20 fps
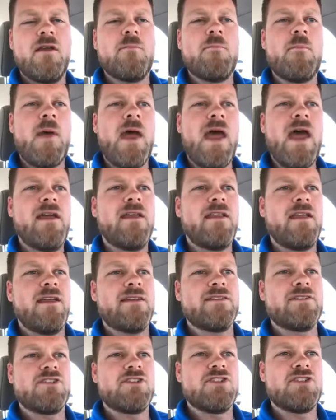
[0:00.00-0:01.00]
Matte
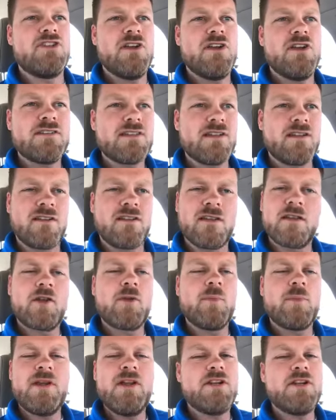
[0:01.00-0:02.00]
has just a
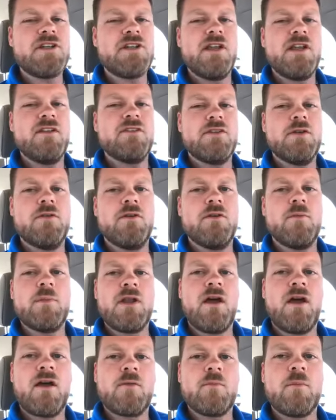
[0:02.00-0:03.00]
little bit of sheen to it, but
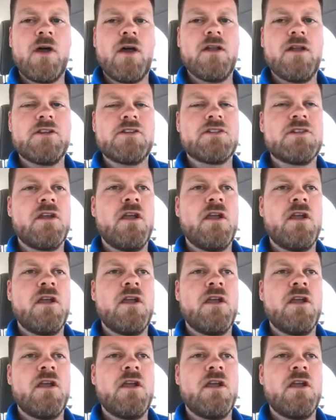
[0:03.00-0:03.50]
not much.